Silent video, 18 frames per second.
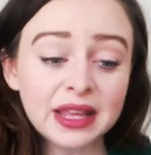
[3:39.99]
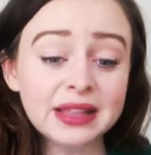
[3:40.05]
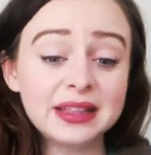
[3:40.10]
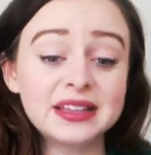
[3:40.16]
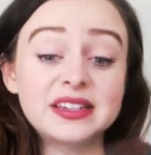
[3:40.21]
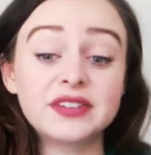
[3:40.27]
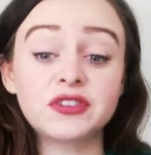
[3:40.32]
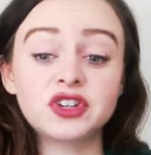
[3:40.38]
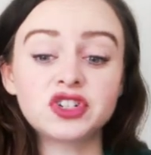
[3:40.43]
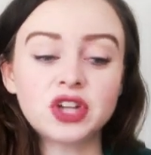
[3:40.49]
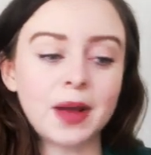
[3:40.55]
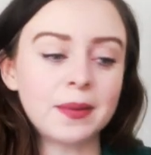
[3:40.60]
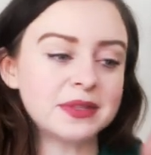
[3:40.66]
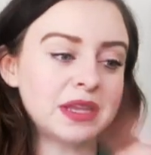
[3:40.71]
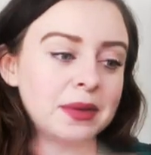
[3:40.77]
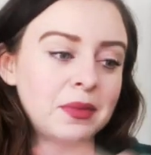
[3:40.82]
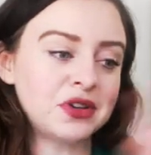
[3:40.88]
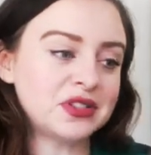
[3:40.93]
like different
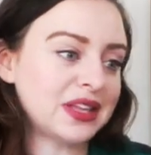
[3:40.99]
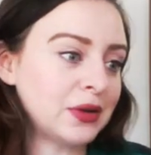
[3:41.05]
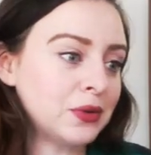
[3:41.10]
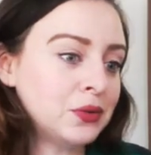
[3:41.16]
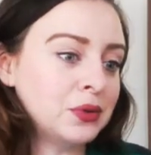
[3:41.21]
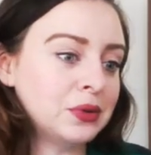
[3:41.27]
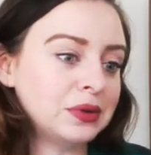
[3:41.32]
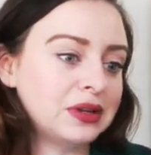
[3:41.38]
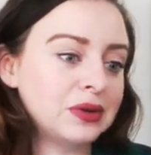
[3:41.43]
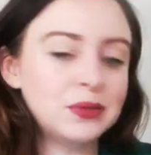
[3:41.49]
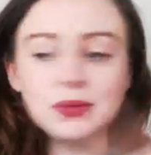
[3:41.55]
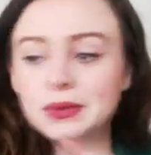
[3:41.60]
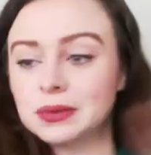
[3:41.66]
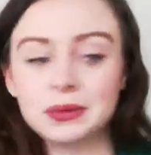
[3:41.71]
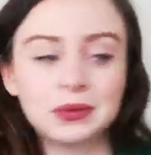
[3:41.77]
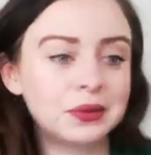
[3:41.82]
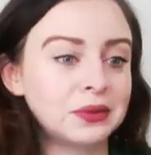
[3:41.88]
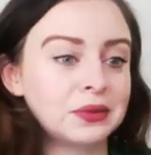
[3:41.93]
shops, and I'm always like, ooh,
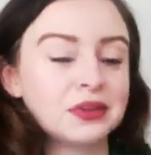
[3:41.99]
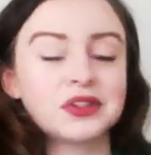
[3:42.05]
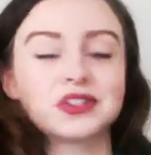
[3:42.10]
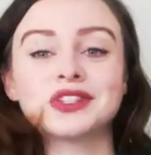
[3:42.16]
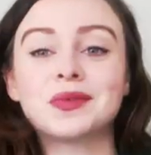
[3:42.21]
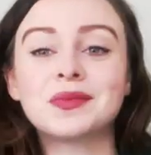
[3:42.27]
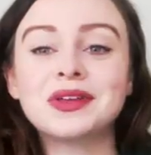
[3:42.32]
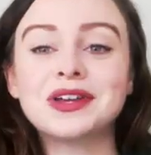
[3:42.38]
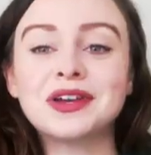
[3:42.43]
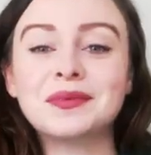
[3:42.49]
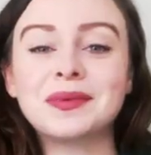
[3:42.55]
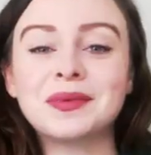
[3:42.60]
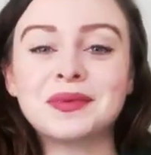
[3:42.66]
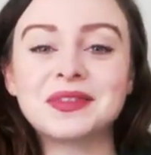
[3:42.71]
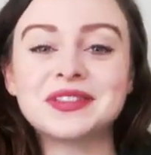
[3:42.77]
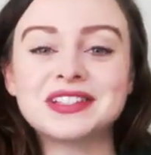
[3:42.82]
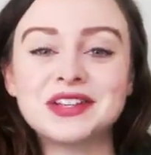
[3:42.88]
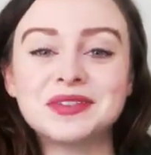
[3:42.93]
there's so many good
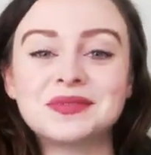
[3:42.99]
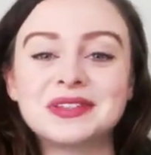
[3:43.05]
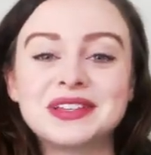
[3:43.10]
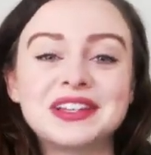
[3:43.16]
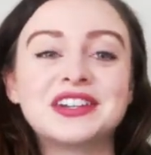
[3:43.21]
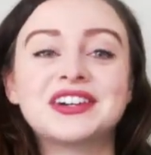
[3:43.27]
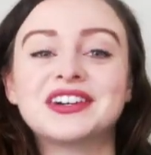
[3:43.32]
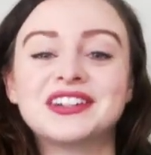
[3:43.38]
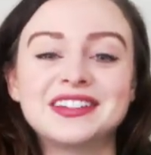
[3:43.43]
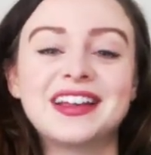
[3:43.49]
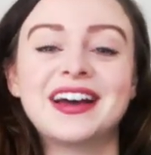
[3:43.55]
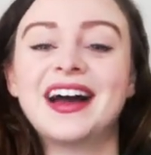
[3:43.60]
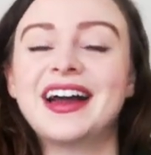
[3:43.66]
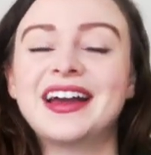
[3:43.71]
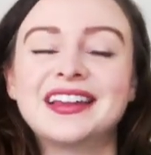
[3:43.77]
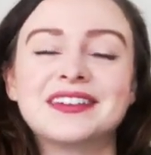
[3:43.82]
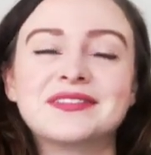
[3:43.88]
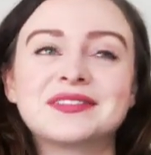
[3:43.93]
people and so many good
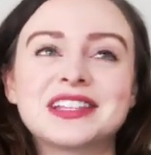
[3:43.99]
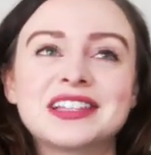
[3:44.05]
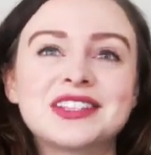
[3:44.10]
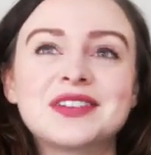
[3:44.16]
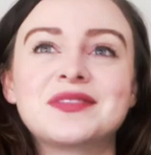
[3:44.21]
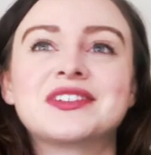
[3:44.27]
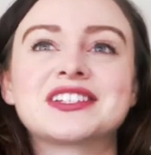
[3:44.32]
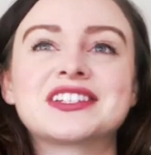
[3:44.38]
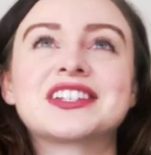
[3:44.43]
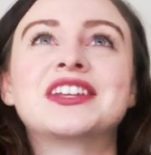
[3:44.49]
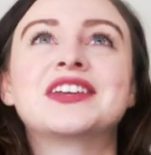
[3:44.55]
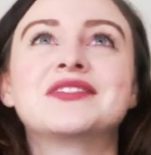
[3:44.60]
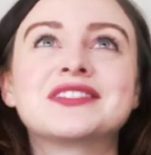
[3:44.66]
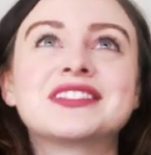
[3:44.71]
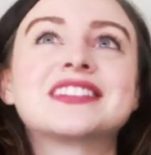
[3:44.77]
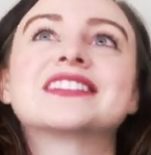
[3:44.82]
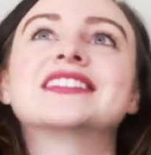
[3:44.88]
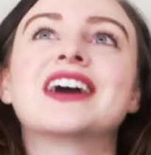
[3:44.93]
items and so much
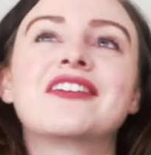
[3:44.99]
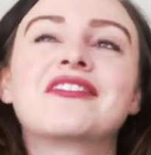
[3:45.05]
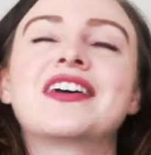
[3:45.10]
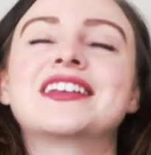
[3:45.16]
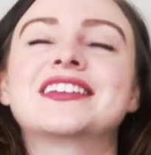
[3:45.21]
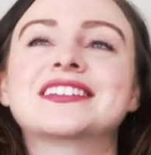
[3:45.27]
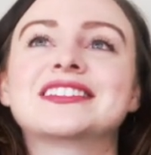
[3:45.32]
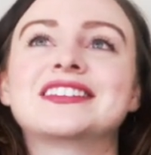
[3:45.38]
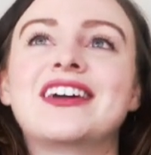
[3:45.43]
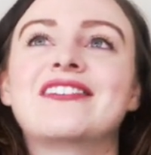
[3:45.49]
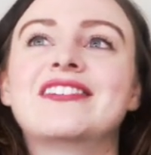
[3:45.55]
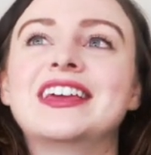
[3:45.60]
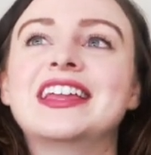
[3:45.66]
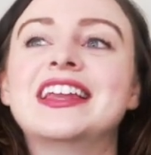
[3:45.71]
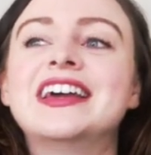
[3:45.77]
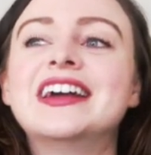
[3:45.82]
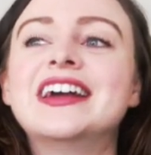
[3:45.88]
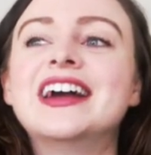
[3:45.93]
cute stuff. I just love it.